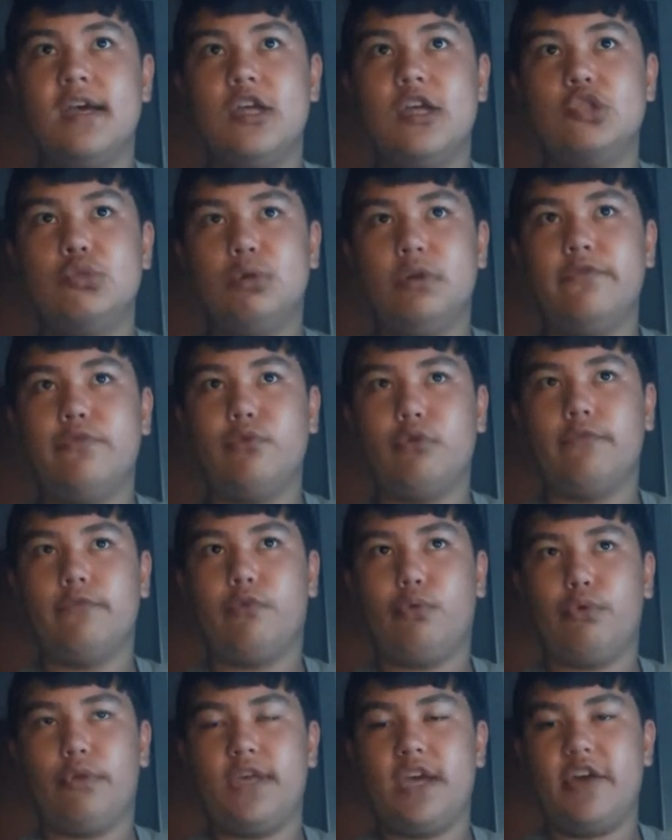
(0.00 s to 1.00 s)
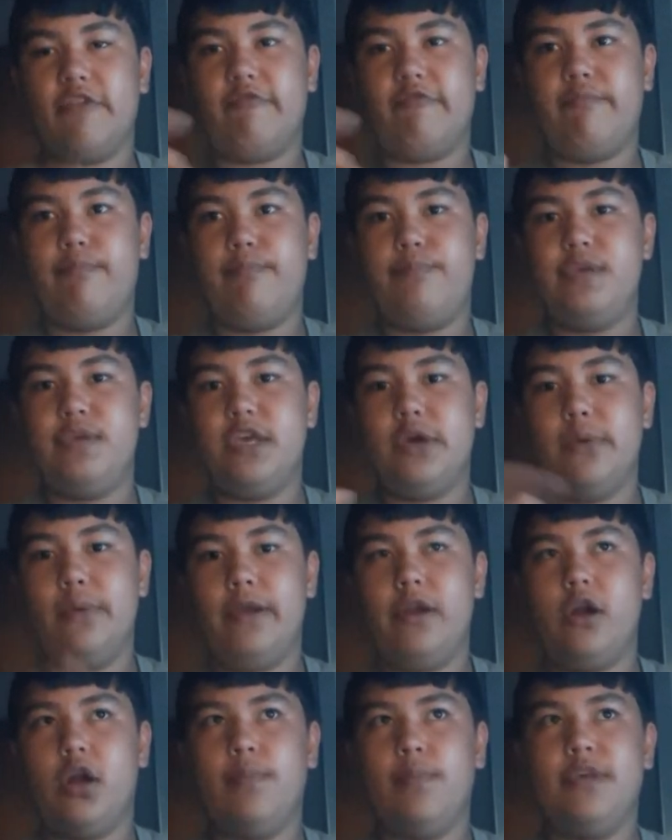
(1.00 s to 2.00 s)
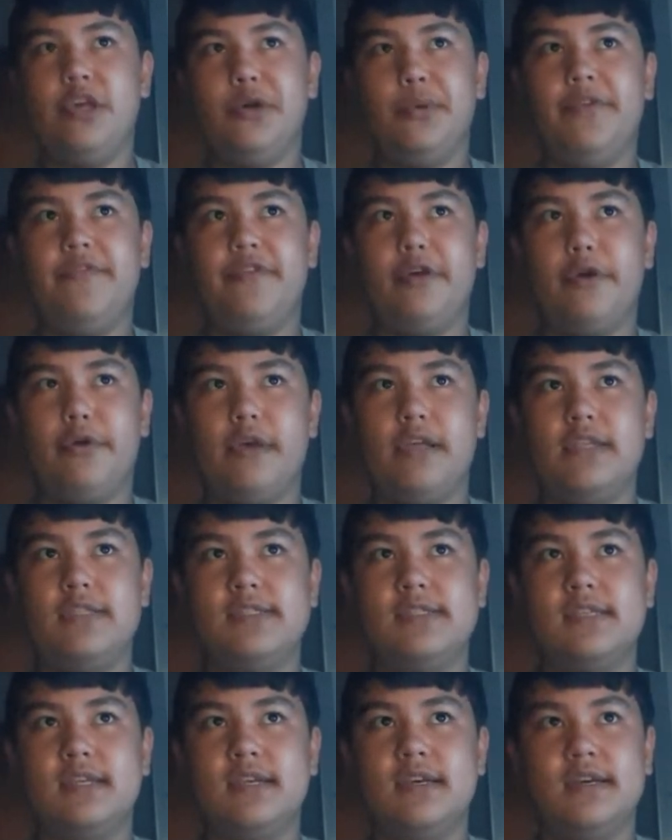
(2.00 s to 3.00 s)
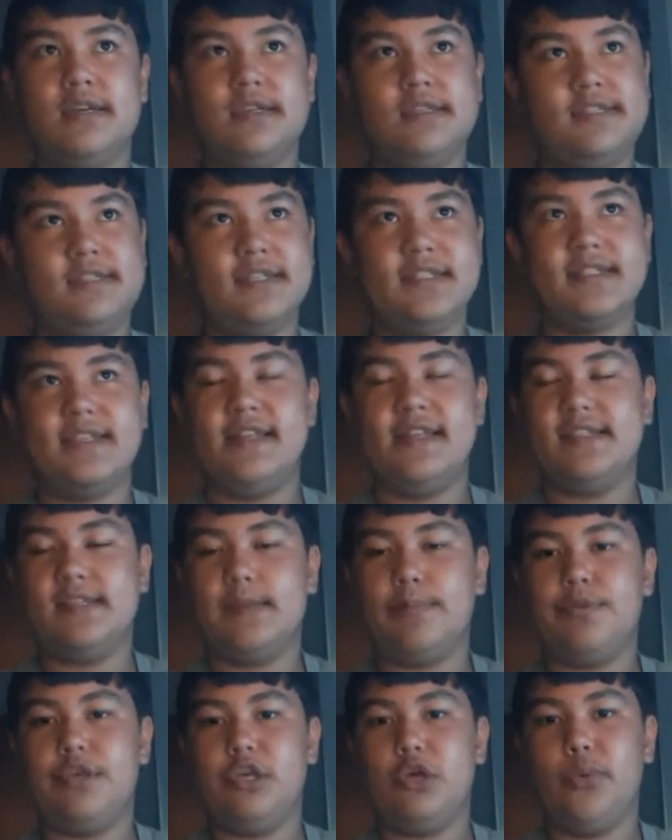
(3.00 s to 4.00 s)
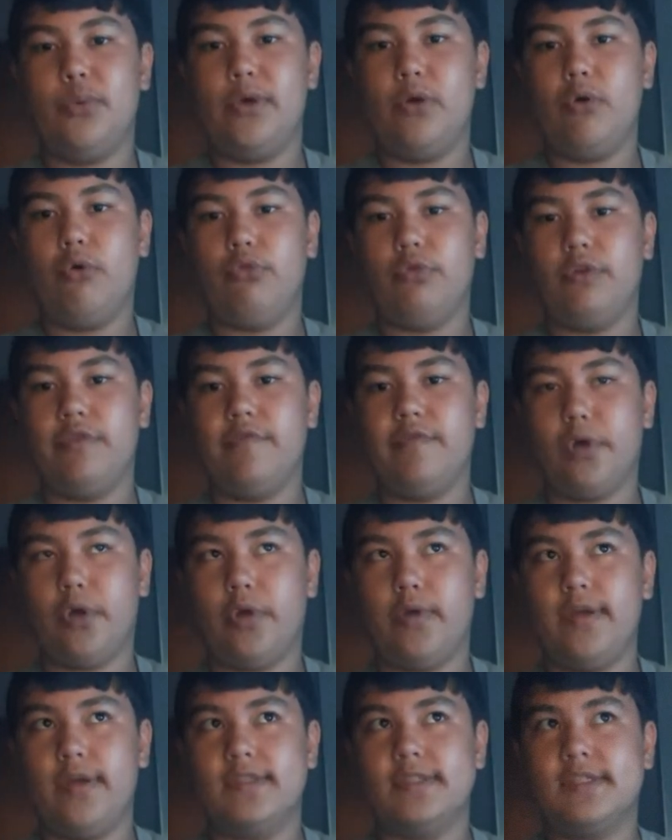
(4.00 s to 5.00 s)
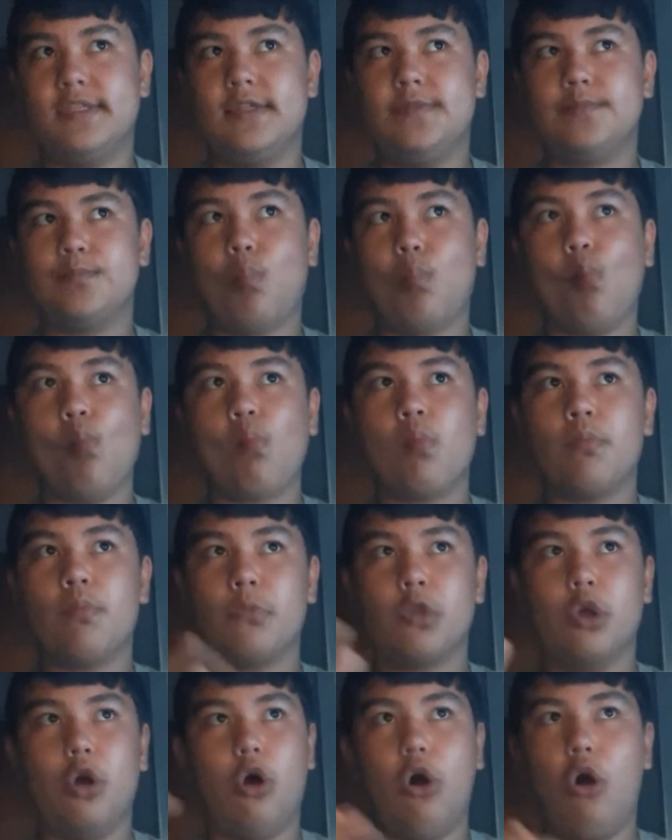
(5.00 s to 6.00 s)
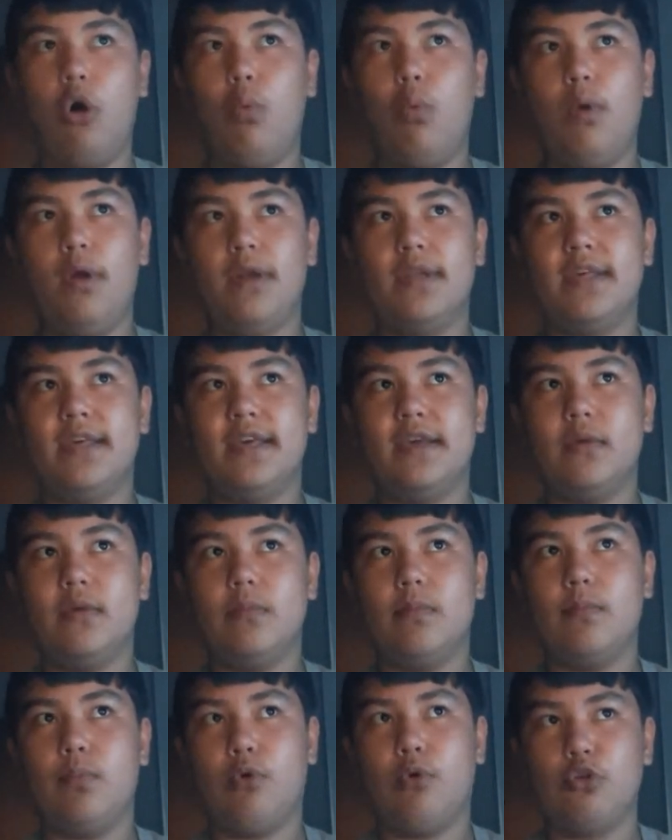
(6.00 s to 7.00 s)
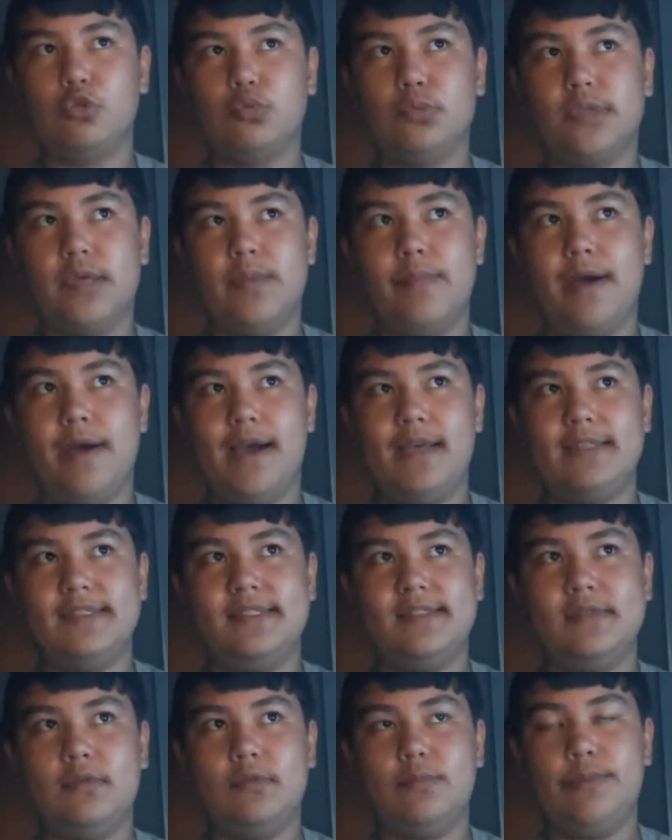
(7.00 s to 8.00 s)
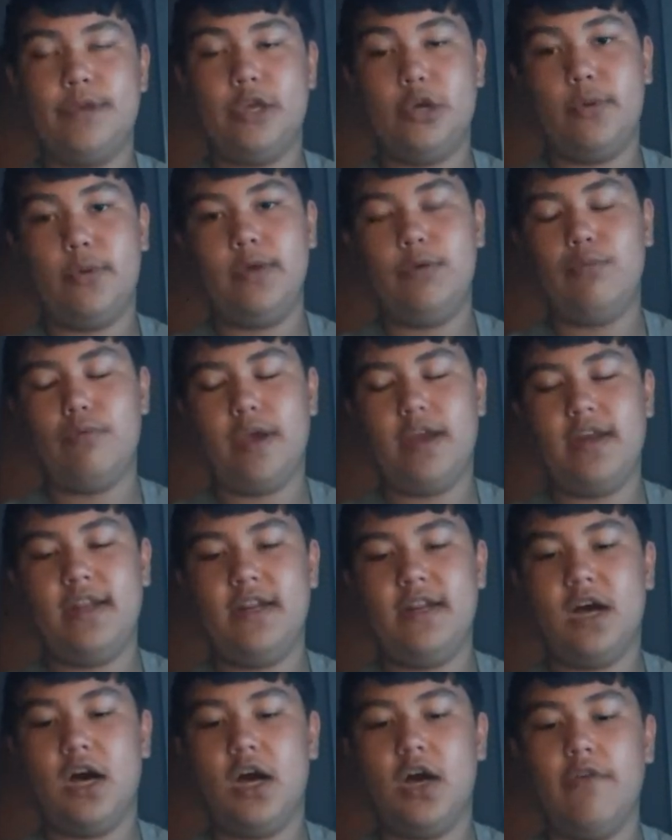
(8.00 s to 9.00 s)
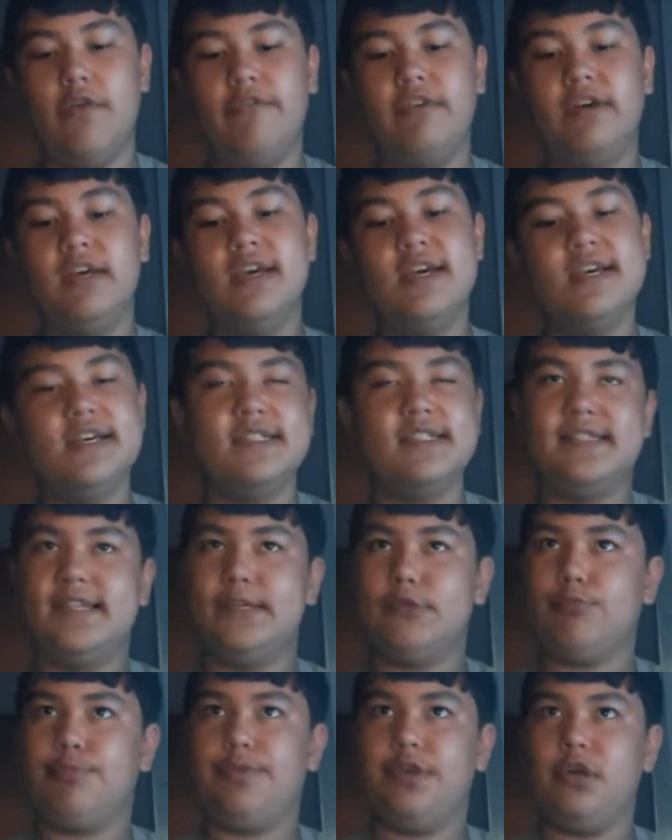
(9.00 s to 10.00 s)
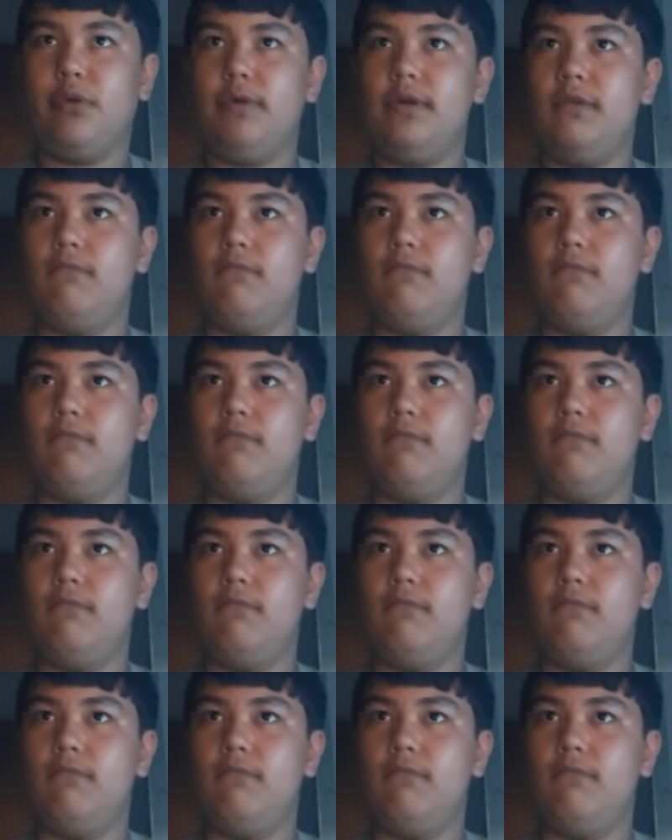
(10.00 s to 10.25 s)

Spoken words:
24 and 48 have PoE non-PoE variants. 16 is a PoE only variant. All 1 gig ports with a max PoE rating of standard PoE.